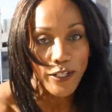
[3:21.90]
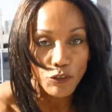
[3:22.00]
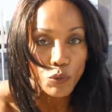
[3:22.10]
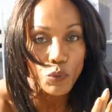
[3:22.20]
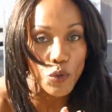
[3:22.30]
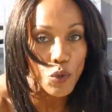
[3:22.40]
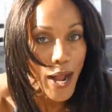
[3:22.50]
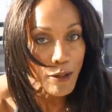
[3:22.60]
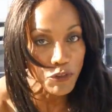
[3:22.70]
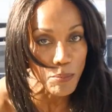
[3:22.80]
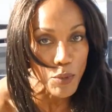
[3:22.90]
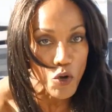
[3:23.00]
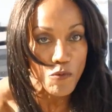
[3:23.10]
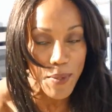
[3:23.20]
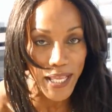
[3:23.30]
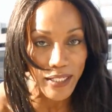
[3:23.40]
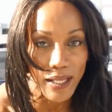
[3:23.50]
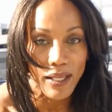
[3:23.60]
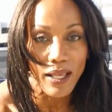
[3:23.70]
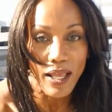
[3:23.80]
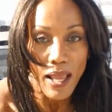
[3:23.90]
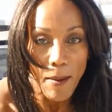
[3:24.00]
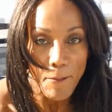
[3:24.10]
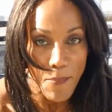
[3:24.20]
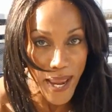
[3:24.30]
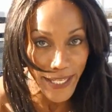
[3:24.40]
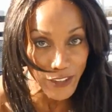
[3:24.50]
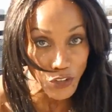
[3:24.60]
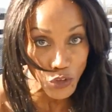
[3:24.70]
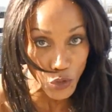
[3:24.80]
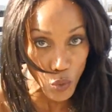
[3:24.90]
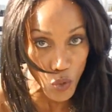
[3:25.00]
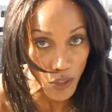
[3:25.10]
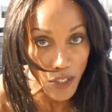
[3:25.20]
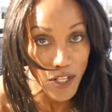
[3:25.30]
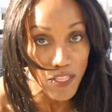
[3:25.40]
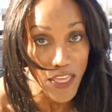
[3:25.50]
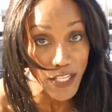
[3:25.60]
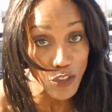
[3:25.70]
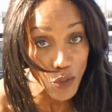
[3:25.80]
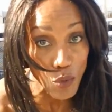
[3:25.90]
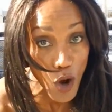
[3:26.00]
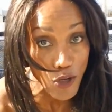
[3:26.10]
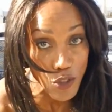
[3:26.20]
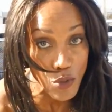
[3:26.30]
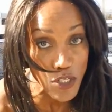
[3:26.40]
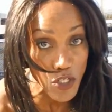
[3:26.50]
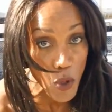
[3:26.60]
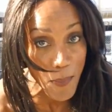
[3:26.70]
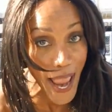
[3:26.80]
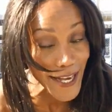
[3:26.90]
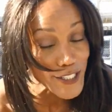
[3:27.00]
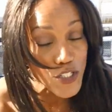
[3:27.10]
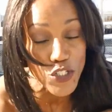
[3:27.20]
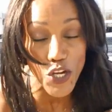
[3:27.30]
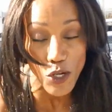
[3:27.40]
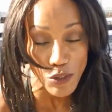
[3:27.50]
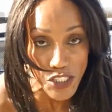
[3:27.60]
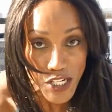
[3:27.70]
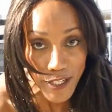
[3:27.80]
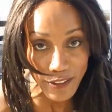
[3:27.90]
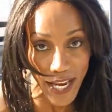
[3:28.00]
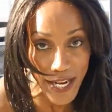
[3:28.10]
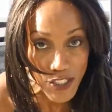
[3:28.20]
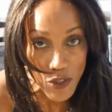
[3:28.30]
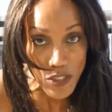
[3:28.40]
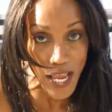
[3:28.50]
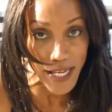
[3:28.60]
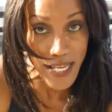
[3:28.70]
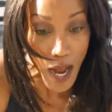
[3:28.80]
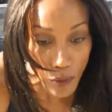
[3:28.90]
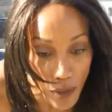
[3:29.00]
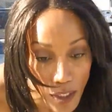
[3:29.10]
throughout the movement, make sure that you are using your back. Don't start the exercise out